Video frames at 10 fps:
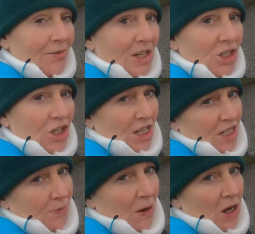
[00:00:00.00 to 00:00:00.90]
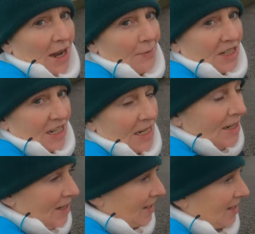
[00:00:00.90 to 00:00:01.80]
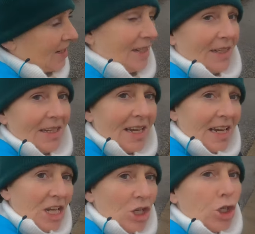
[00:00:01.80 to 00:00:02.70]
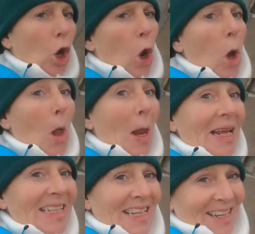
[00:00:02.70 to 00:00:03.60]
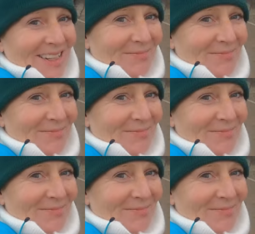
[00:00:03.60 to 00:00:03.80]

which is by Aberdeen, in Scotland.